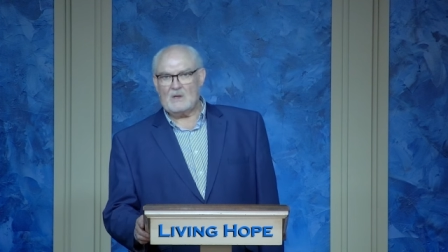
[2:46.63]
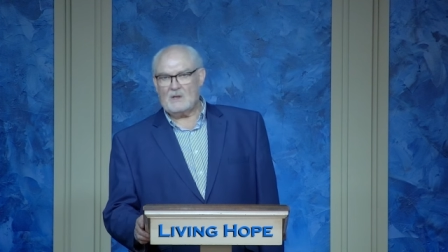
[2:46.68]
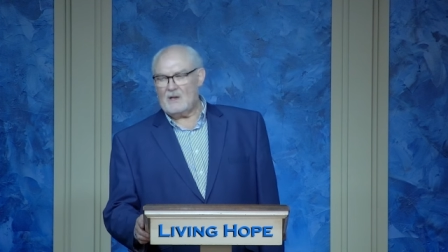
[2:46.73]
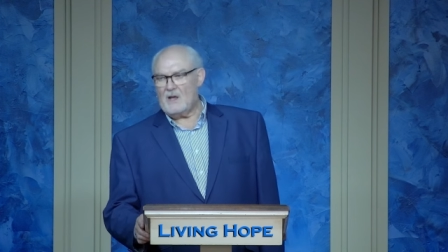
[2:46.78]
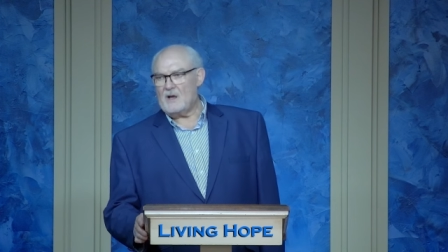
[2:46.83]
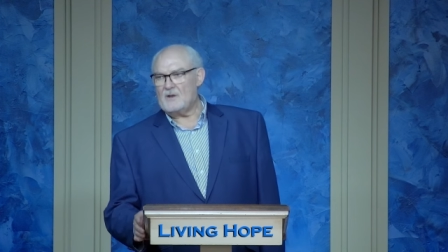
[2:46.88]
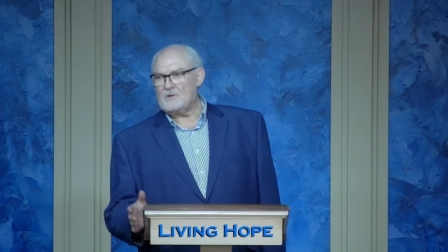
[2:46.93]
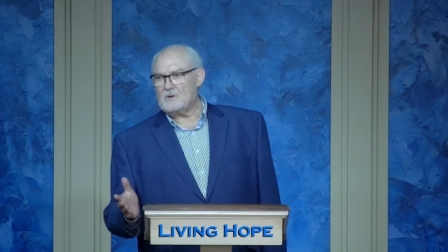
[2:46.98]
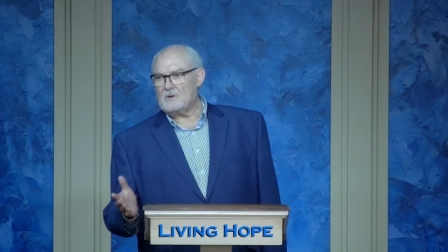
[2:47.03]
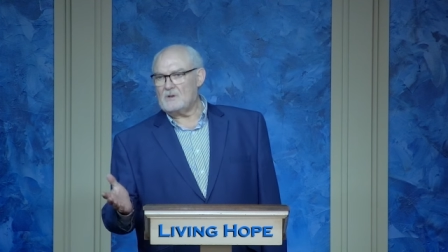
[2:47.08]

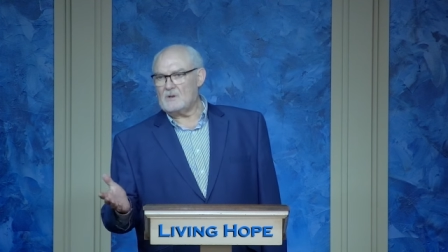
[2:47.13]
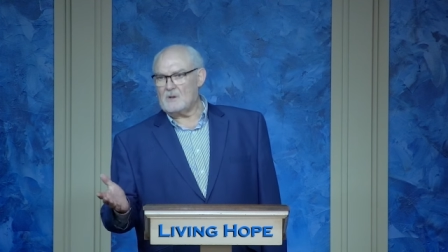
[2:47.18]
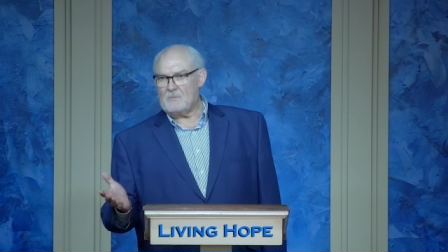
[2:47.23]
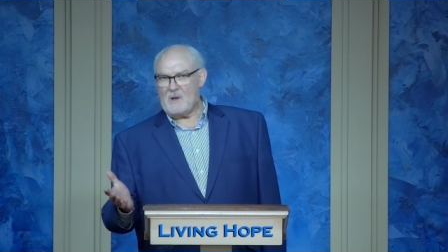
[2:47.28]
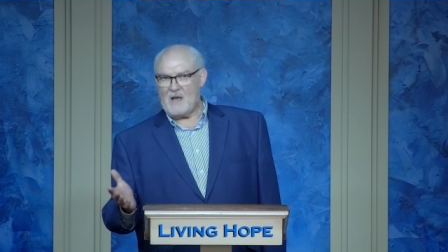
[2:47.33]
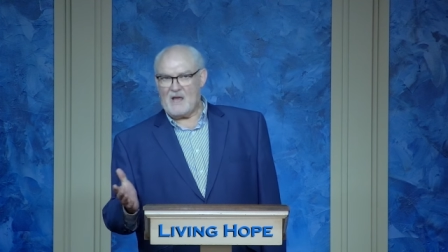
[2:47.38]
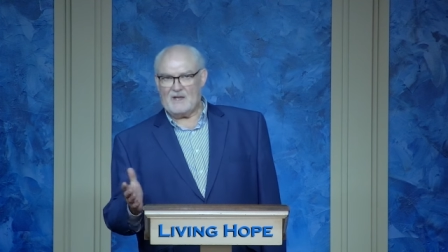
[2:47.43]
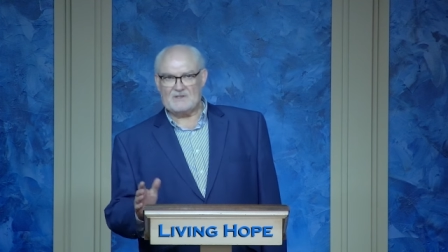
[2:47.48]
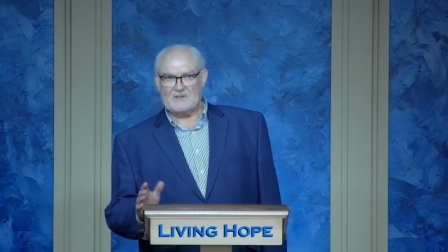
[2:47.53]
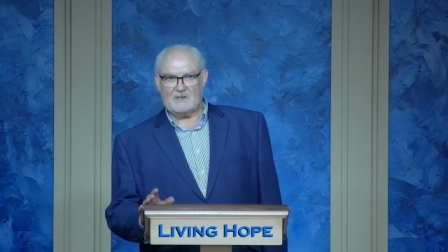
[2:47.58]
Now, you can
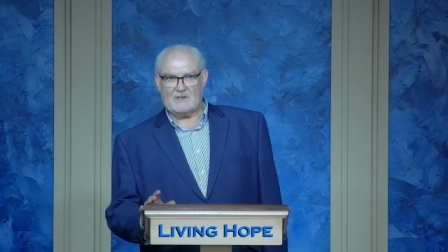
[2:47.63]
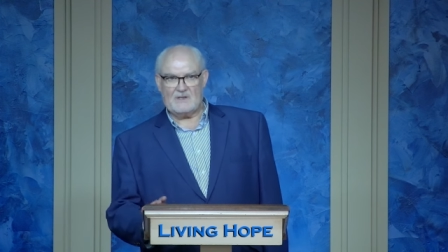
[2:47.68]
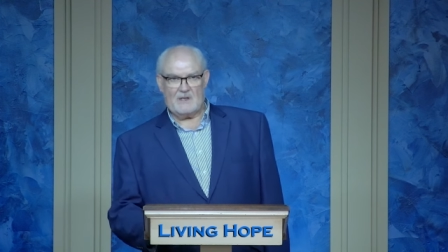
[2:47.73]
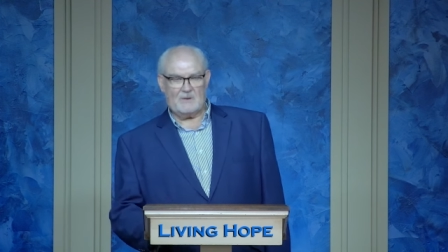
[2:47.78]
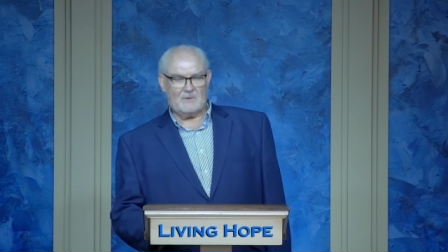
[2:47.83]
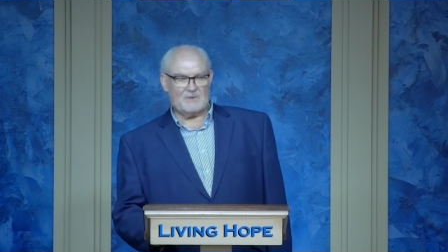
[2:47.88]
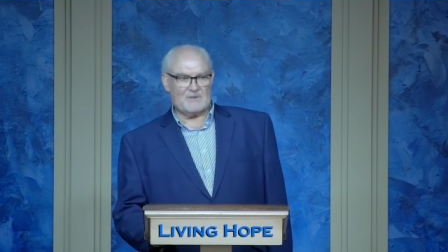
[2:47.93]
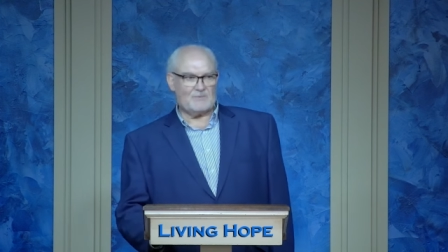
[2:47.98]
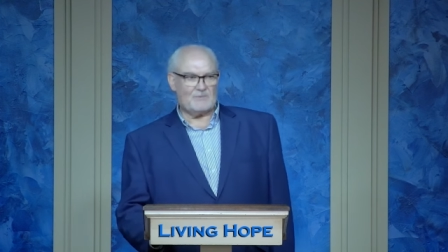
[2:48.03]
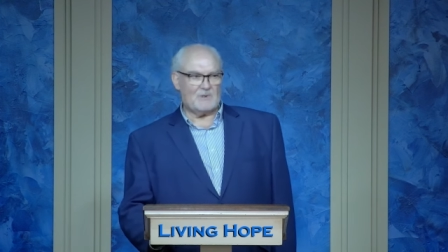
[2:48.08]
imagine he
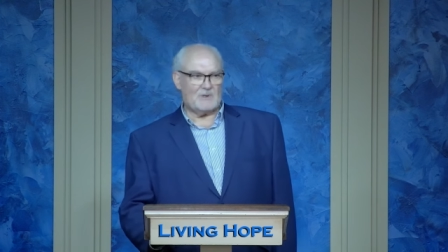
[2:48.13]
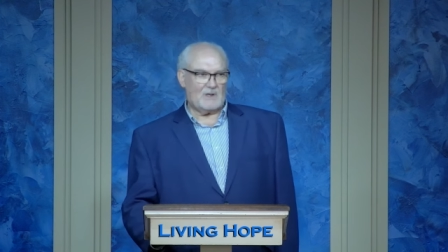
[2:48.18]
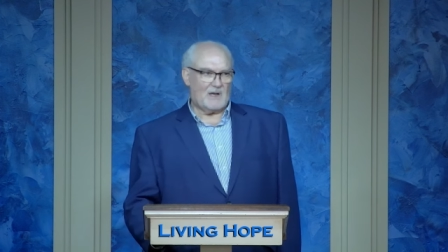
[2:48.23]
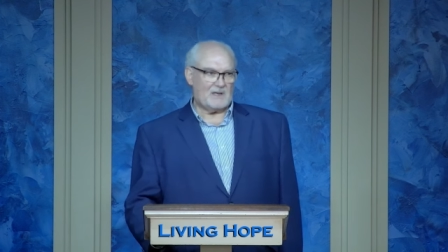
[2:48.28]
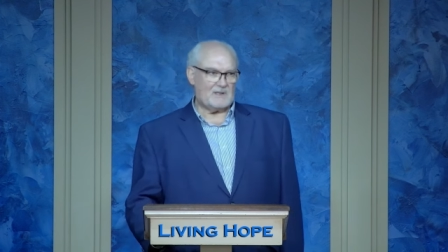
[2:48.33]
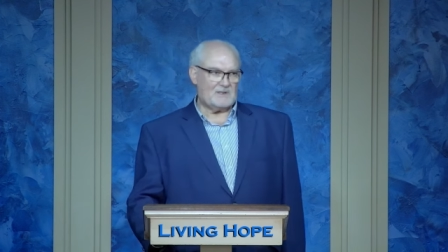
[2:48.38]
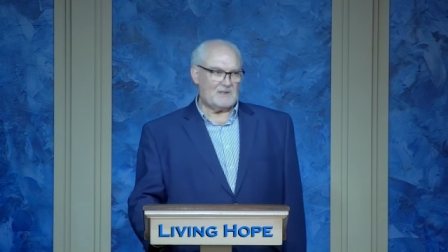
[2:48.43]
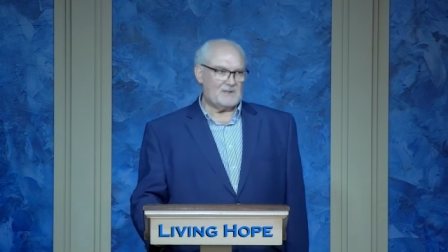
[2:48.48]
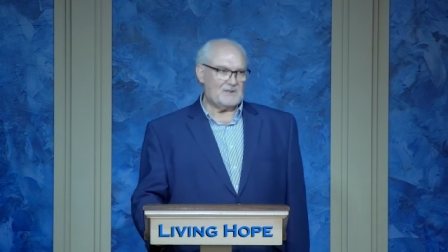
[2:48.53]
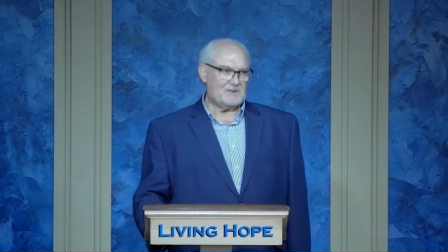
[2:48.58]
was
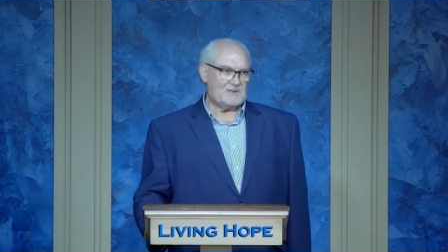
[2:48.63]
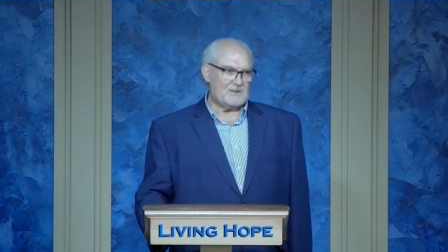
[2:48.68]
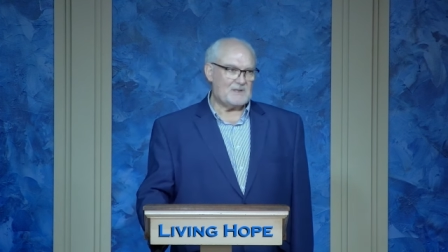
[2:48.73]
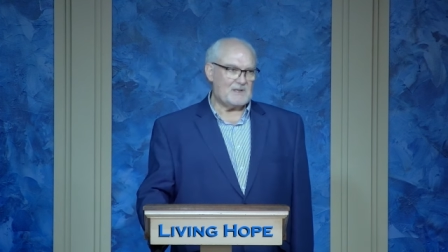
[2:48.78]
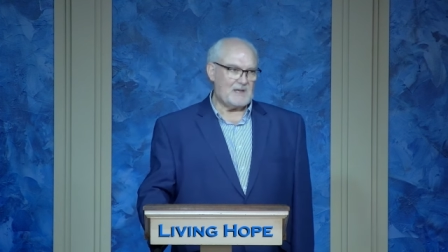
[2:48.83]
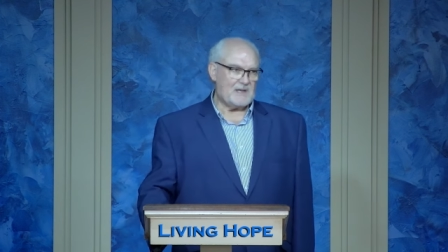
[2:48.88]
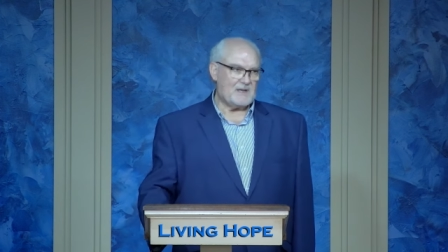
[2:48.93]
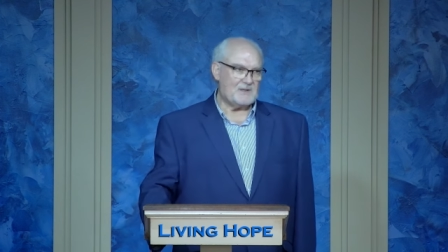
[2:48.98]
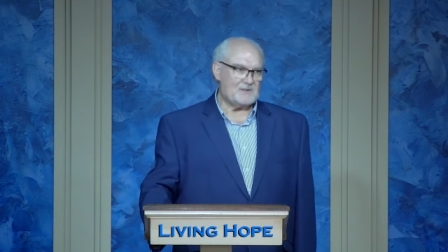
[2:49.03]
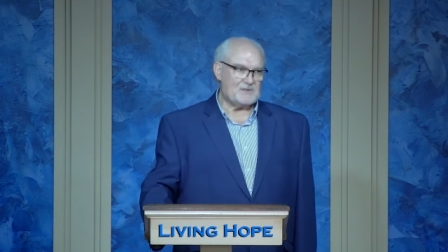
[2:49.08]
reluctant to
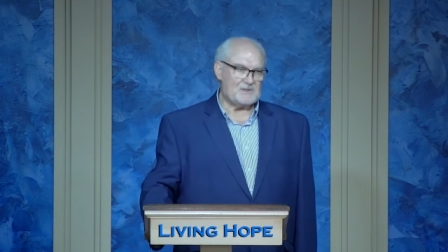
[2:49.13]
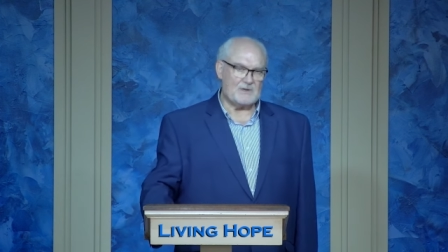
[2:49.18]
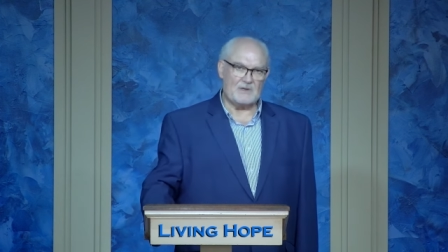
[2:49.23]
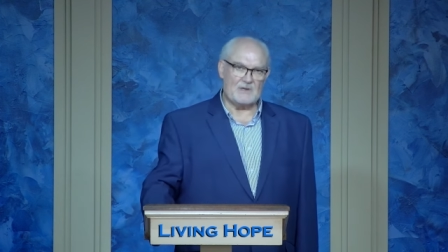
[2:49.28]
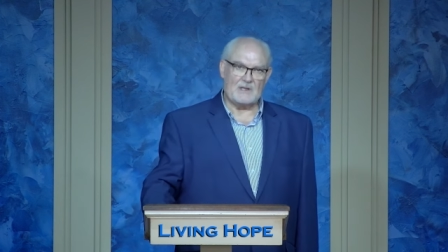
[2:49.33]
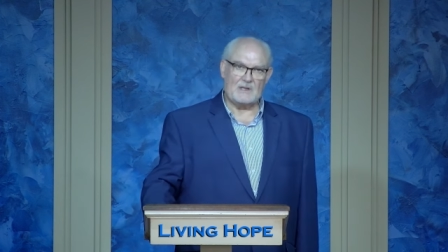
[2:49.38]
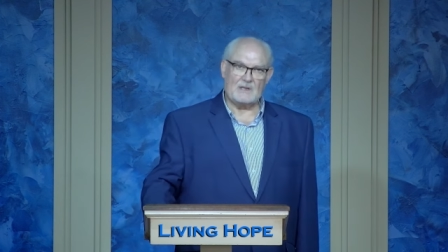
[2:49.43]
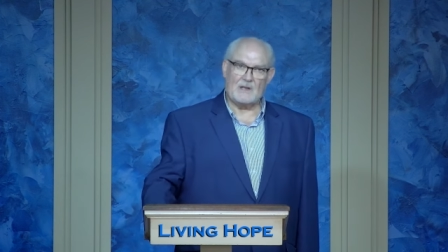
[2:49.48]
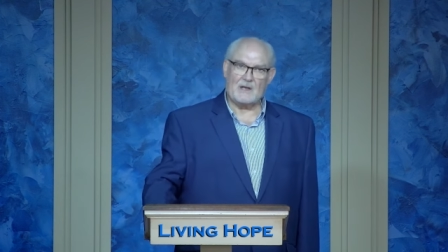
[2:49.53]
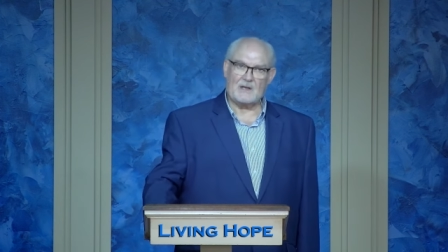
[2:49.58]
take a
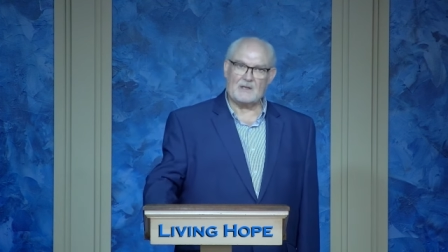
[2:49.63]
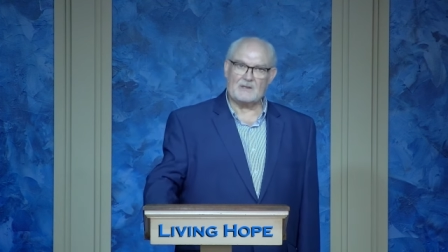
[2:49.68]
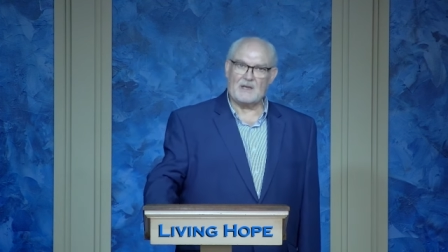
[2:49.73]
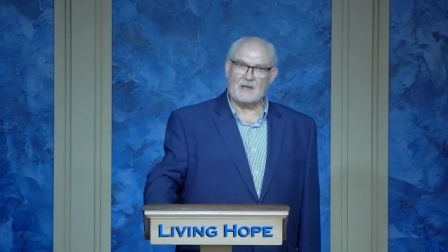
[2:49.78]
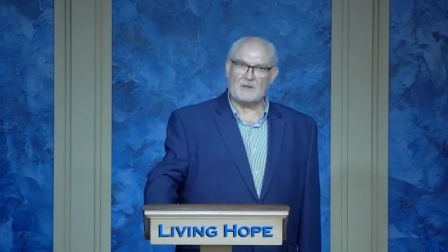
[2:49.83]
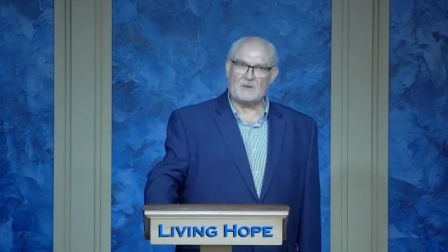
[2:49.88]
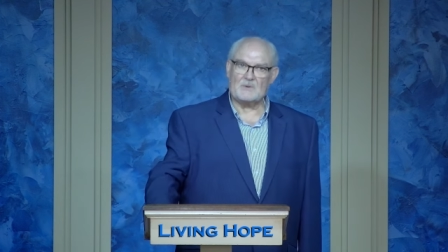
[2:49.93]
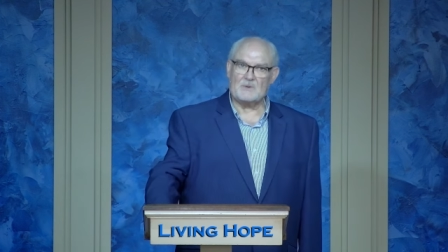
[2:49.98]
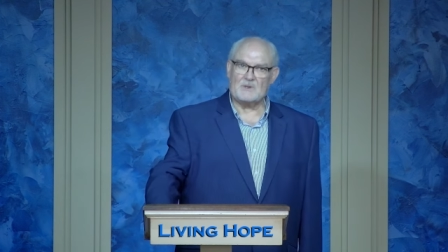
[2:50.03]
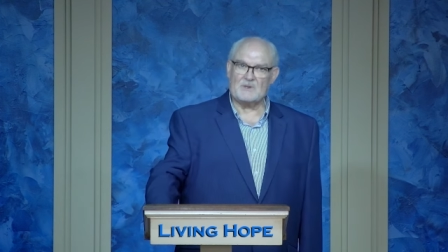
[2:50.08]
journey like
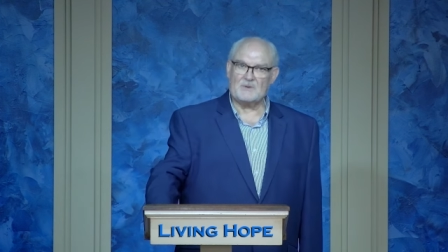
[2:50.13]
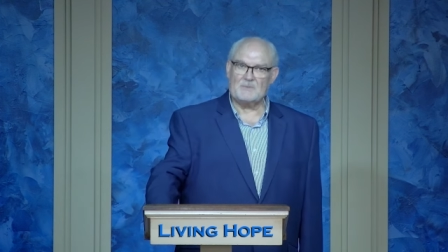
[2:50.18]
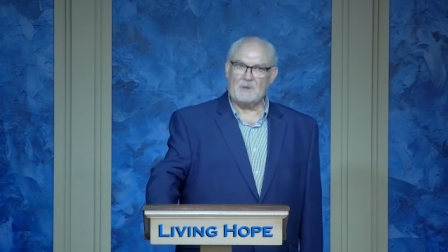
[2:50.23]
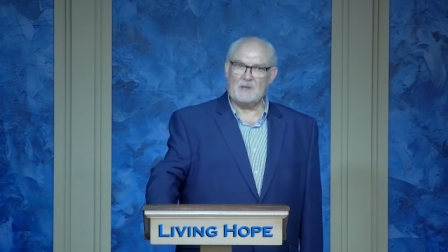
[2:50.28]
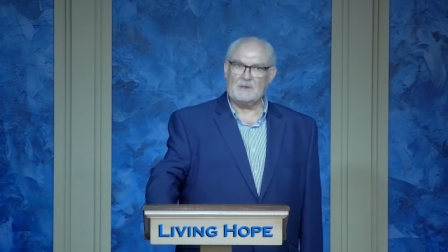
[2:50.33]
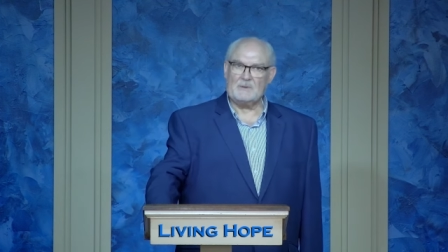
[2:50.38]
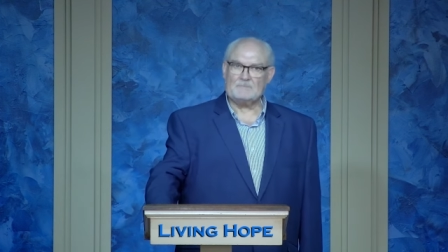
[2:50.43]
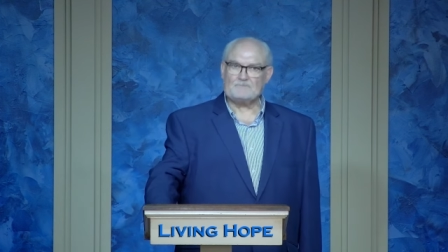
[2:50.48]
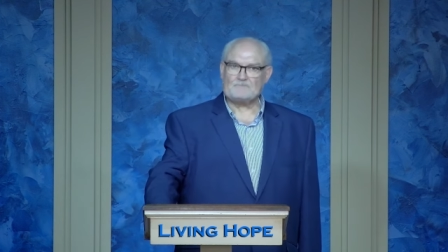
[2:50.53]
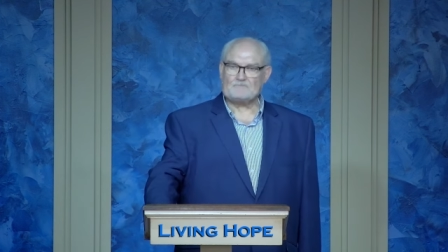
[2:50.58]
that with me.